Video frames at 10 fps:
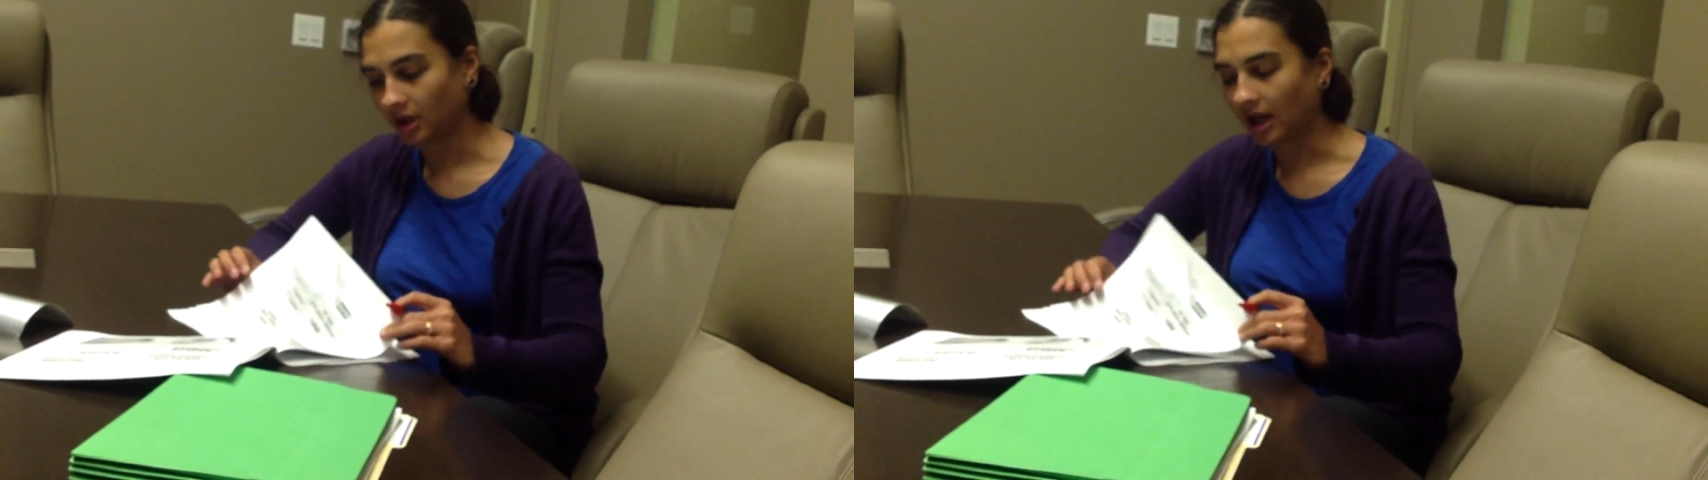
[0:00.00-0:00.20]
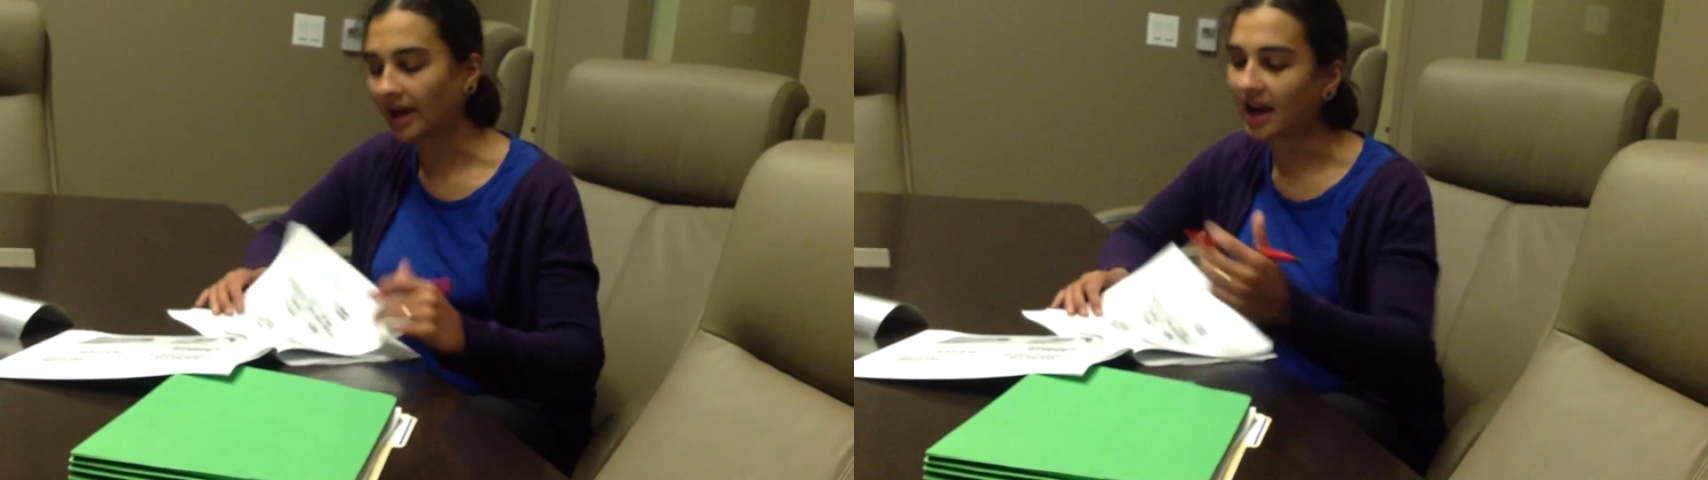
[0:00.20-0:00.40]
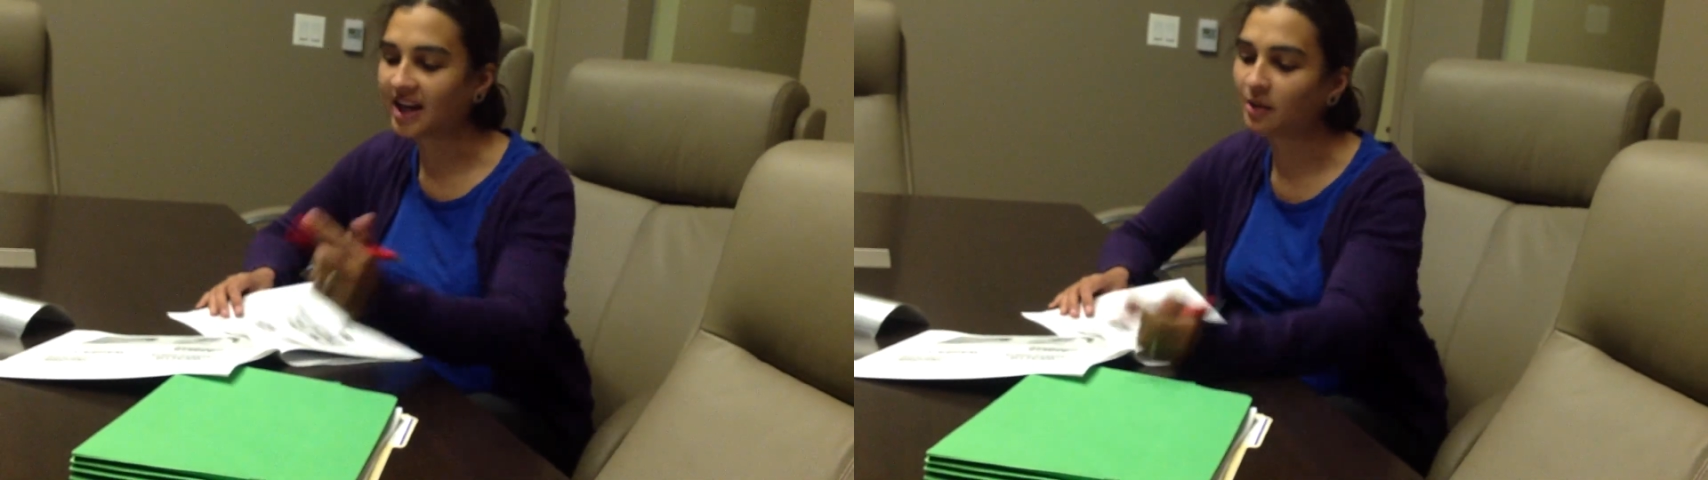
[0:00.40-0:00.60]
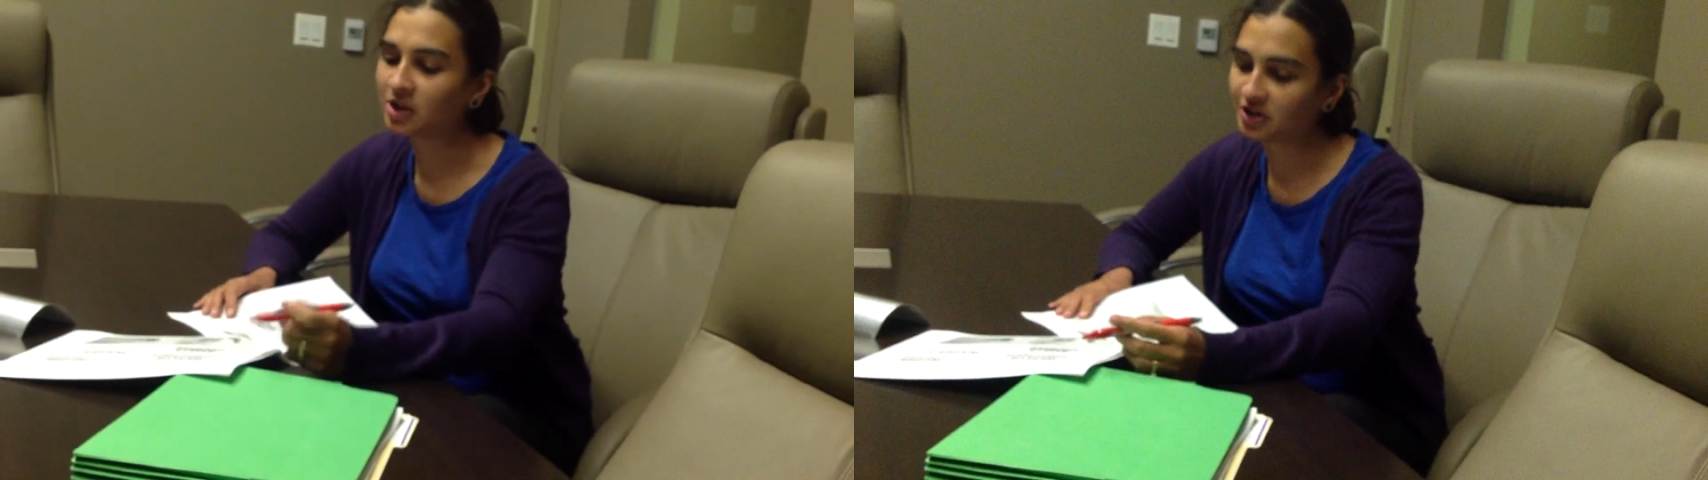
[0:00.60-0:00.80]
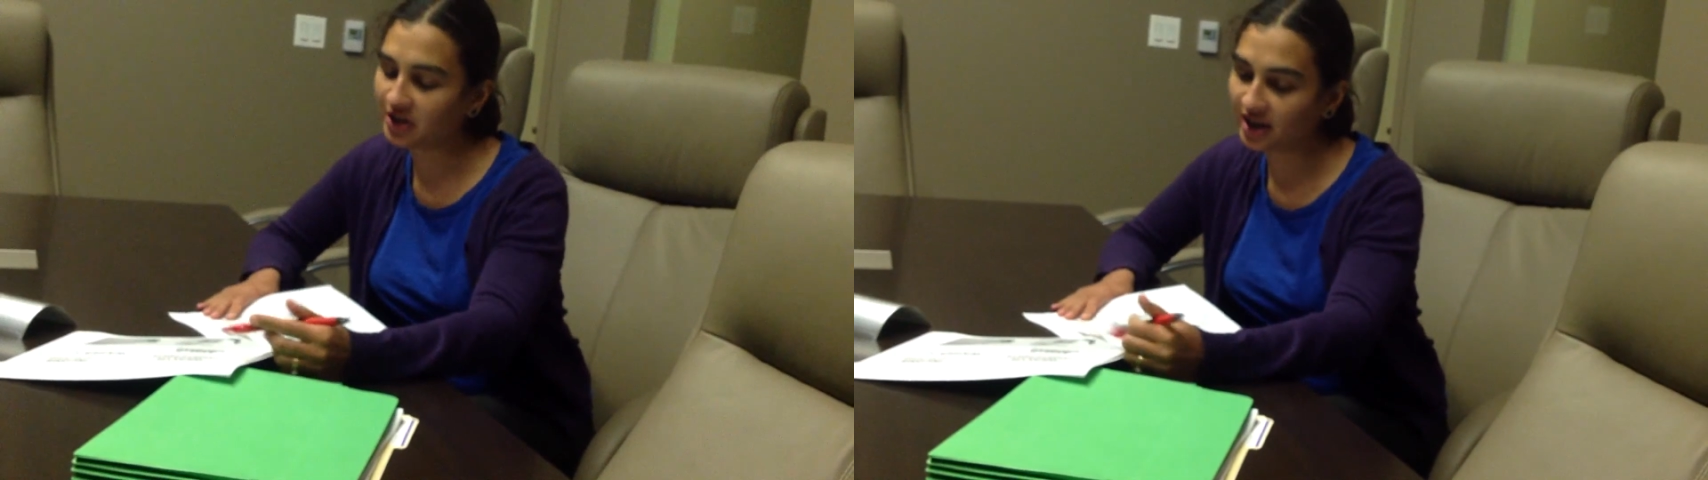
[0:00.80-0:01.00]
I get
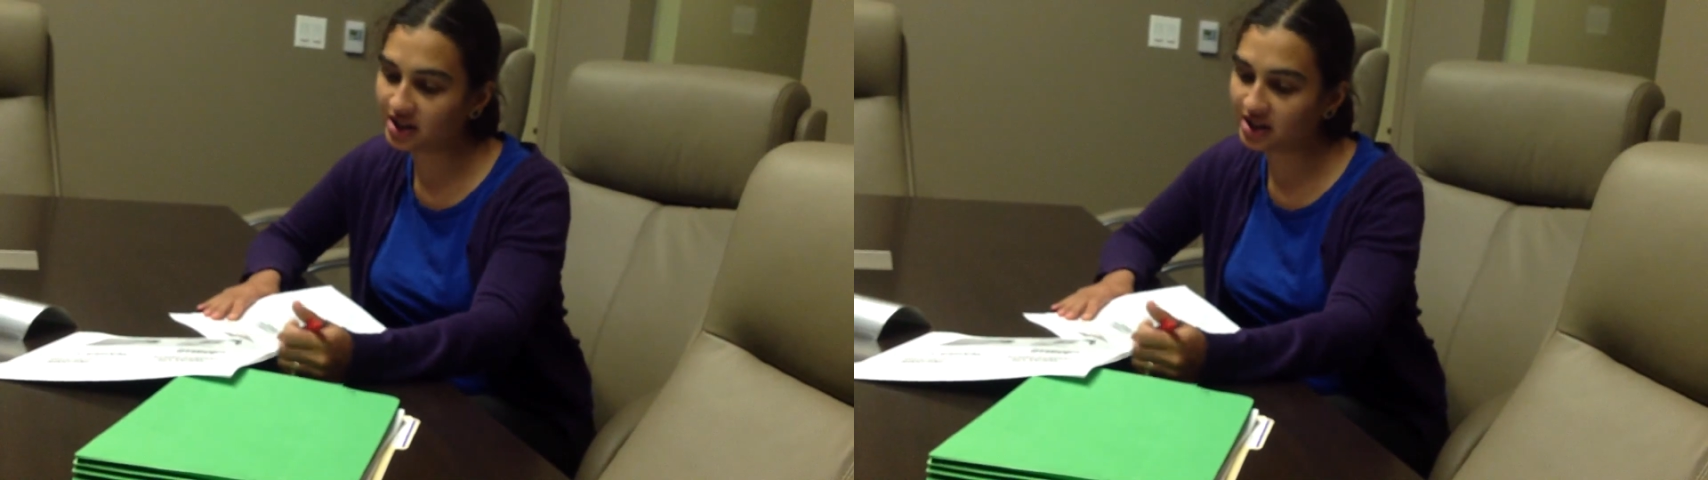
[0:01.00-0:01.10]
what you're trying